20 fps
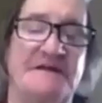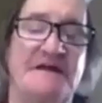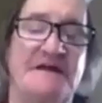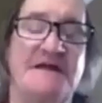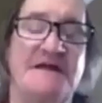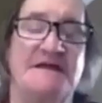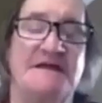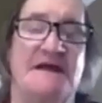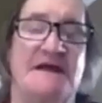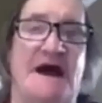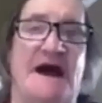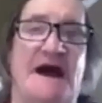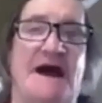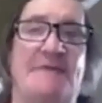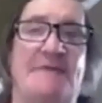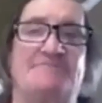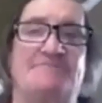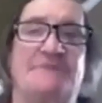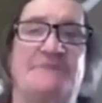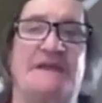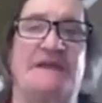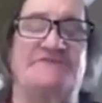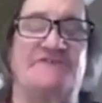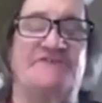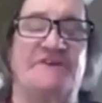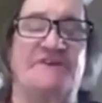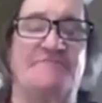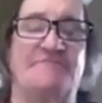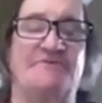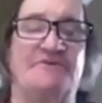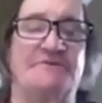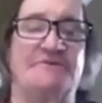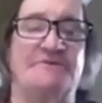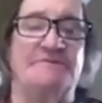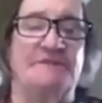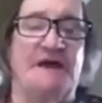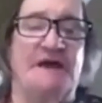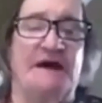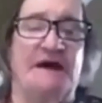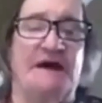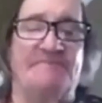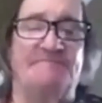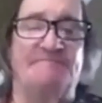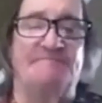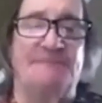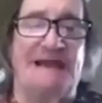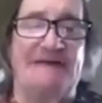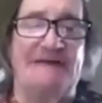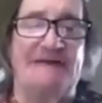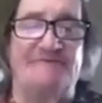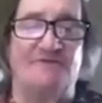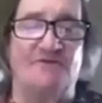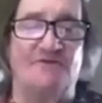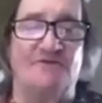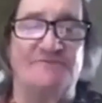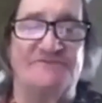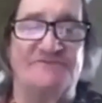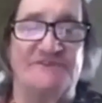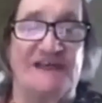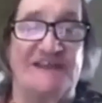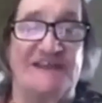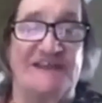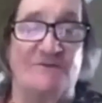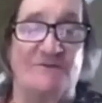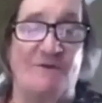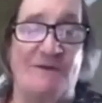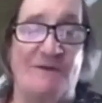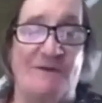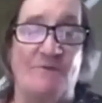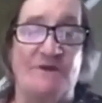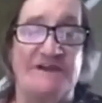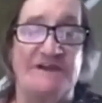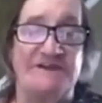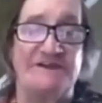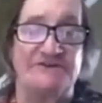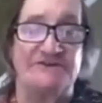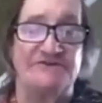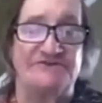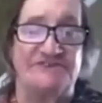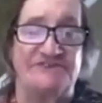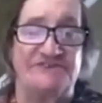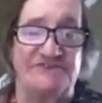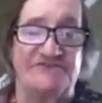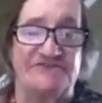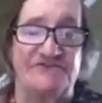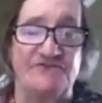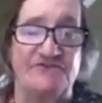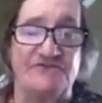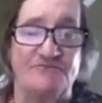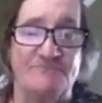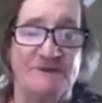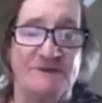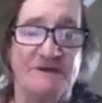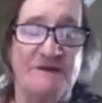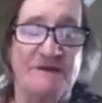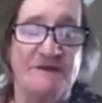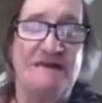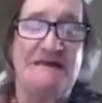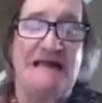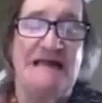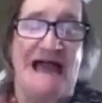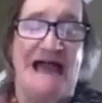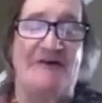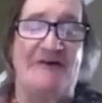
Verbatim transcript: um, it's going to put uh, platforms like the one we're using, Zoom, out of